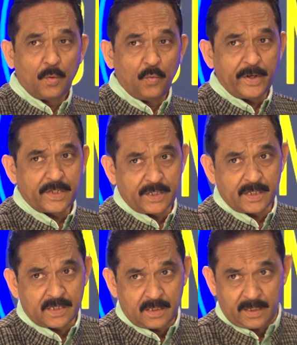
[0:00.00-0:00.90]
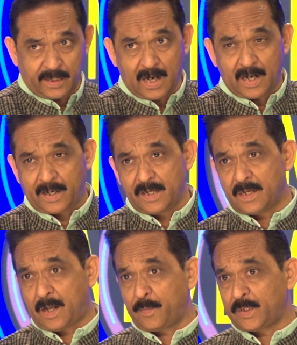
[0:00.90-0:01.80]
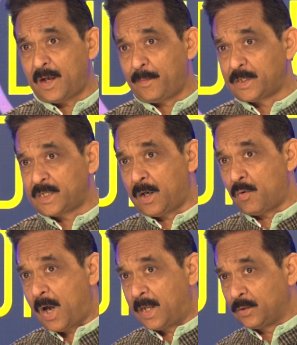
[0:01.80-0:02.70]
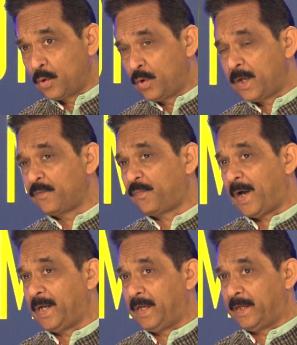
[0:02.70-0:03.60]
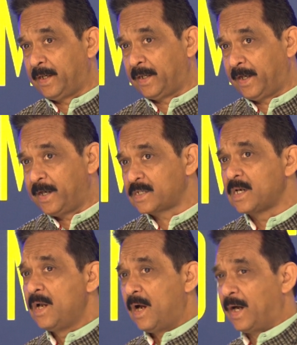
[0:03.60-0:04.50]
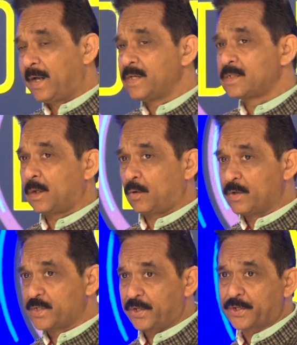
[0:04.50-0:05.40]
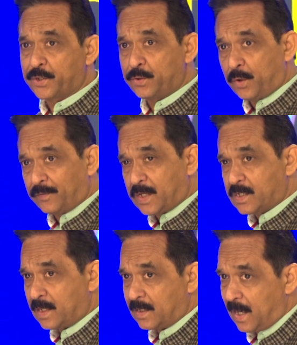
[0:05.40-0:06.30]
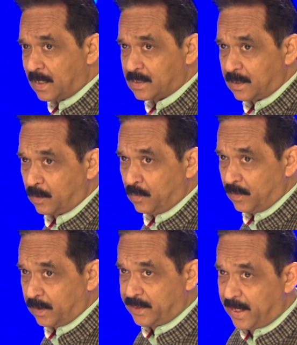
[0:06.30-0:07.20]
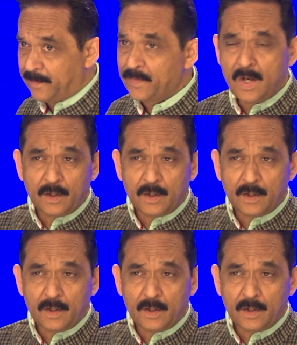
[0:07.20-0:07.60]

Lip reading: which is regarding Narmada Bachao Andolan filing a case against the construction of the Sardar Sarovar Dam.